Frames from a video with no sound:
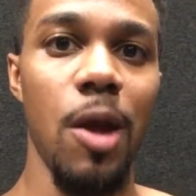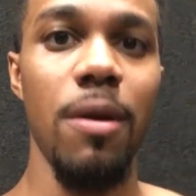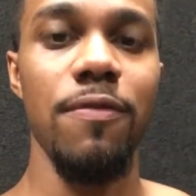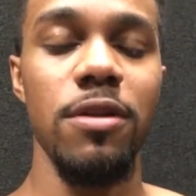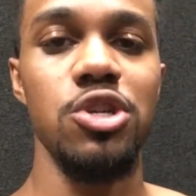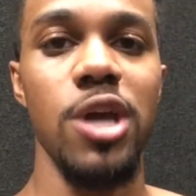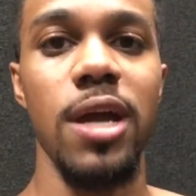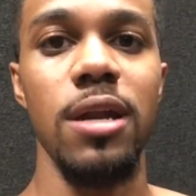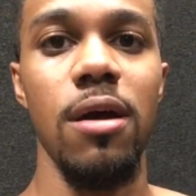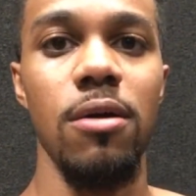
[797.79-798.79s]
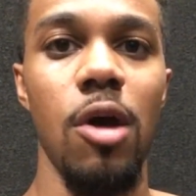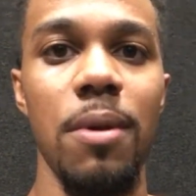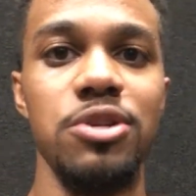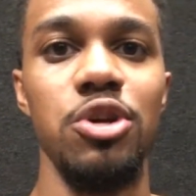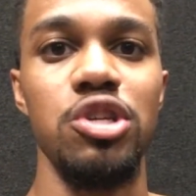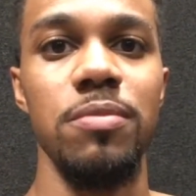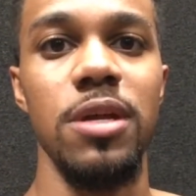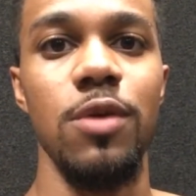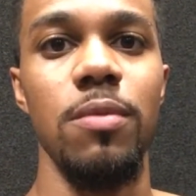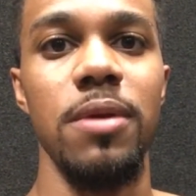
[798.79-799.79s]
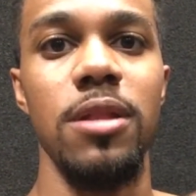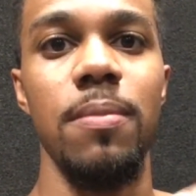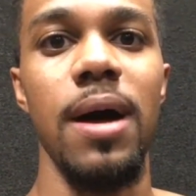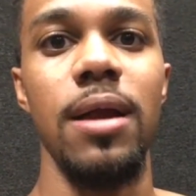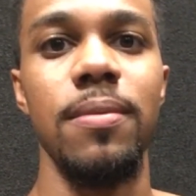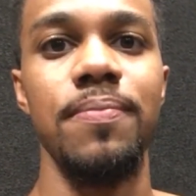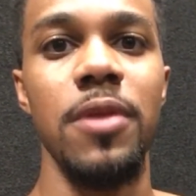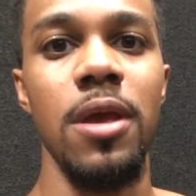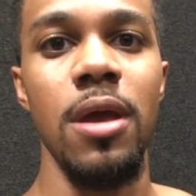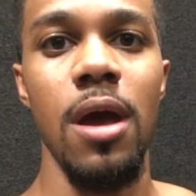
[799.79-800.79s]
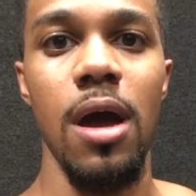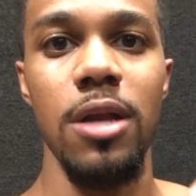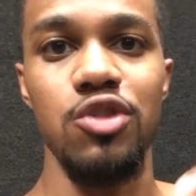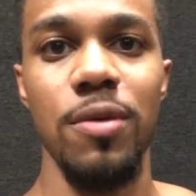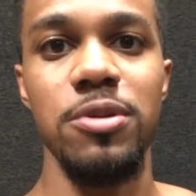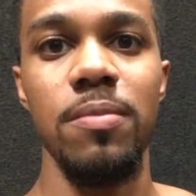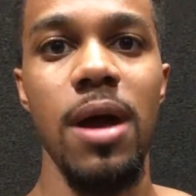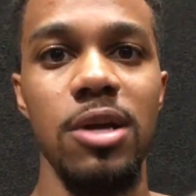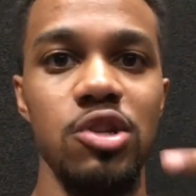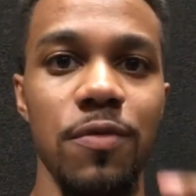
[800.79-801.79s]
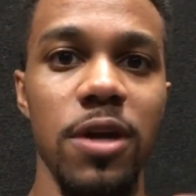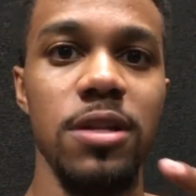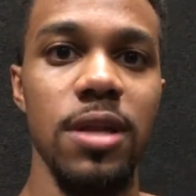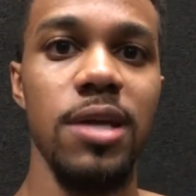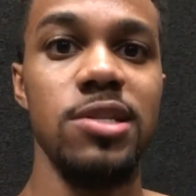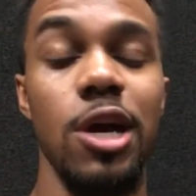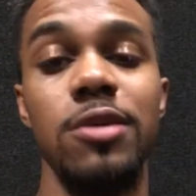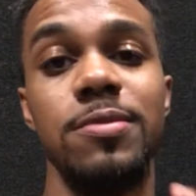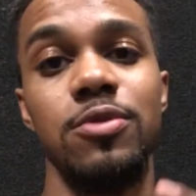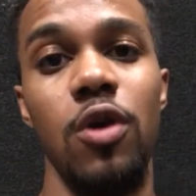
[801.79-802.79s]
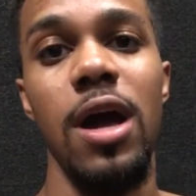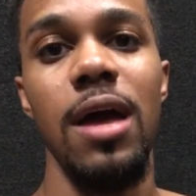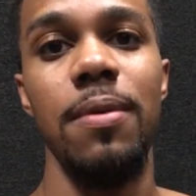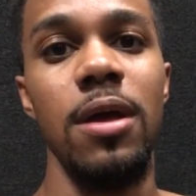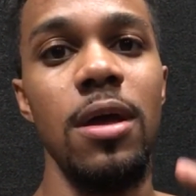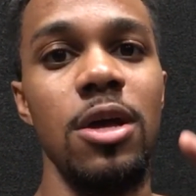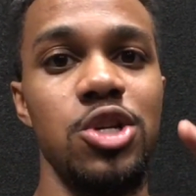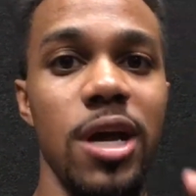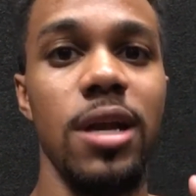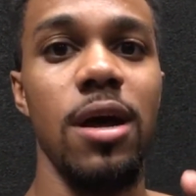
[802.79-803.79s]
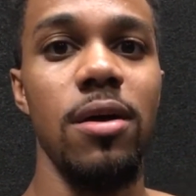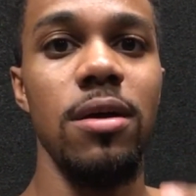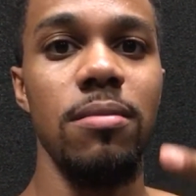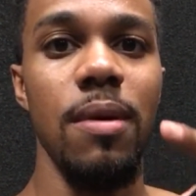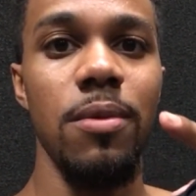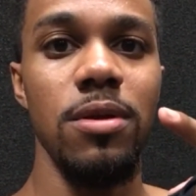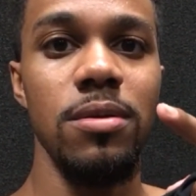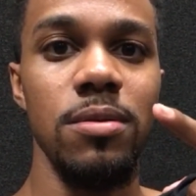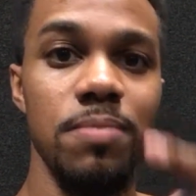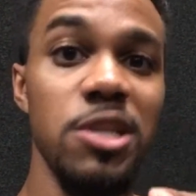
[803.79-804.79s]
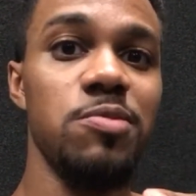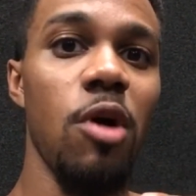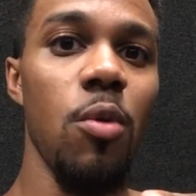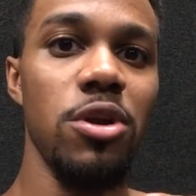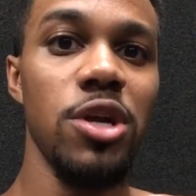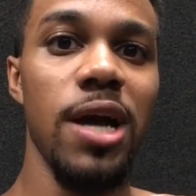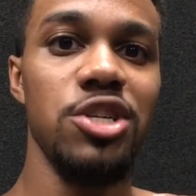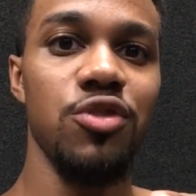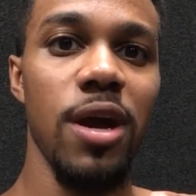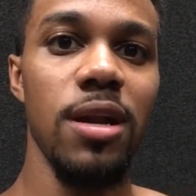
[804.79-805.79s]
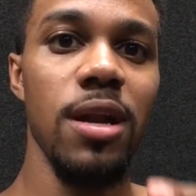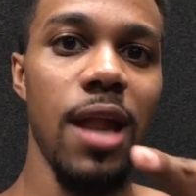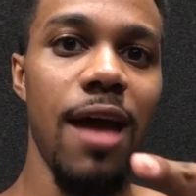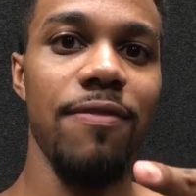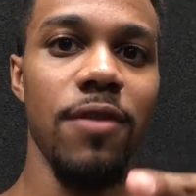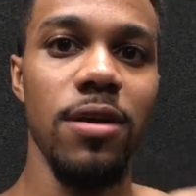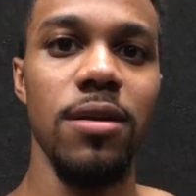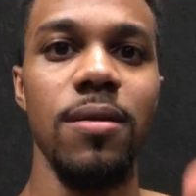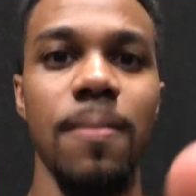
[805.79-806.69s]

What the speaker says: Garbear Fitness, checking out. All my social media will be in the bottom description box. Don't forget to like, share, subscribe. Checking out. Remember to be smart when you guys train and have fun.